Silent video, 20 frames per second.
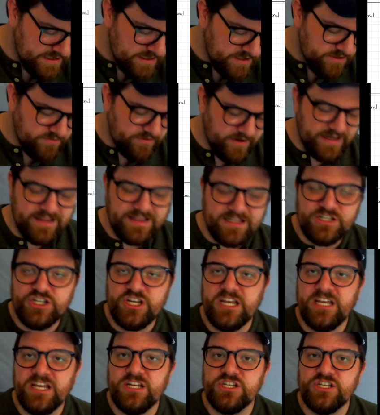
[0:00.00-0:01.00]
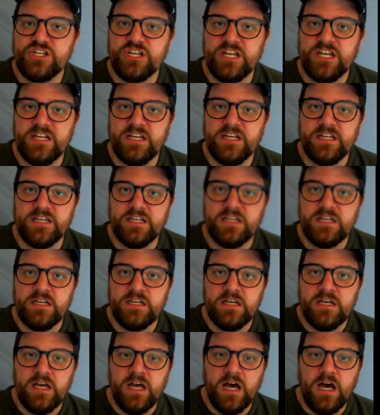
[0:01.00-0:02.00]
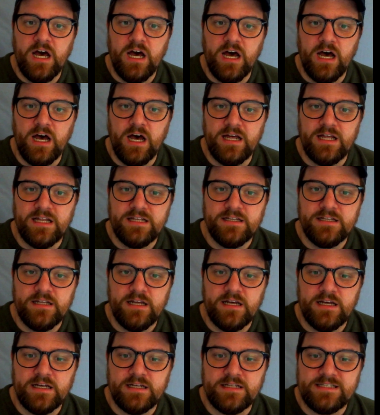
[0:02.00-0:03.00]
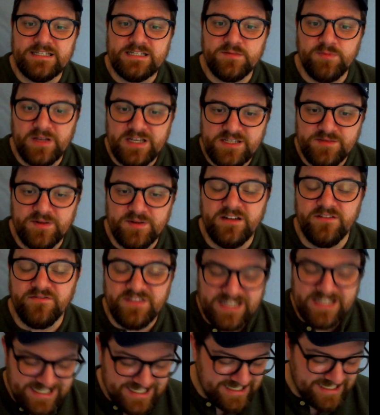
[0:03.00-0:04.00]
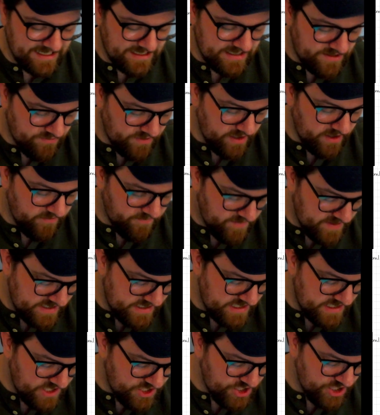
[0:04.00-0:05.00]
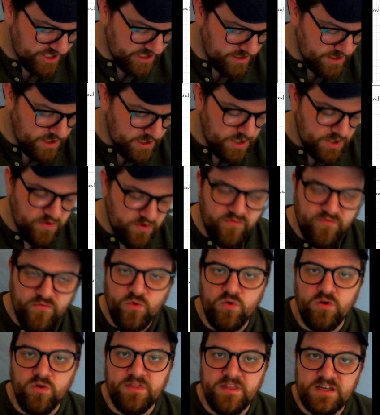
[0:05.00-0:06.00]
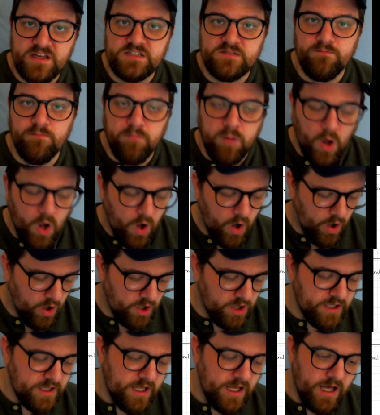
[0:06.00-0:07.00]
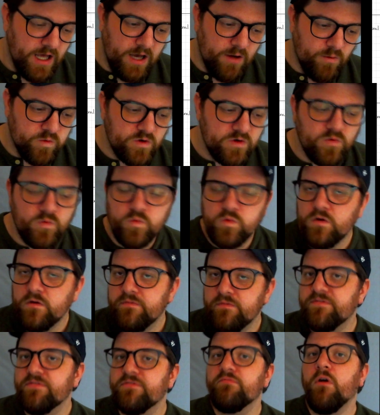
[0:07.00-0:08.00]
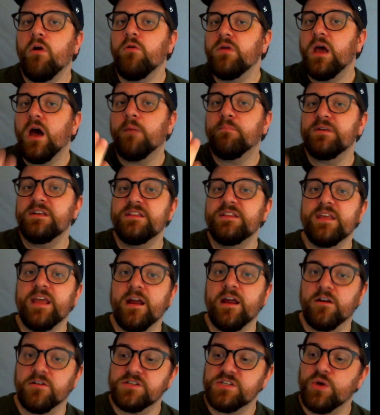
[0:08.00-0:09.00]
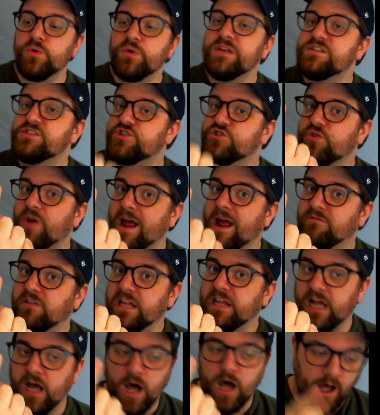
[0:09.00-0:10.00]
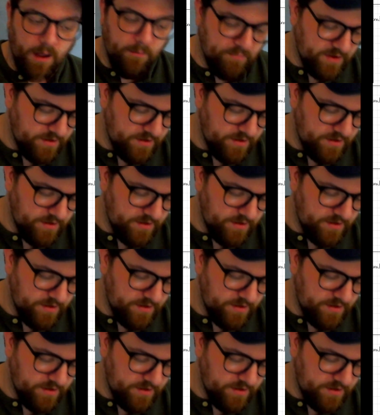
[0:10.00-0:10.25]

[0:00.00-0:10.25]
right? The change in displacement of distance, right, of position for this ball, we've thrown it up into the air, so it's traveling up.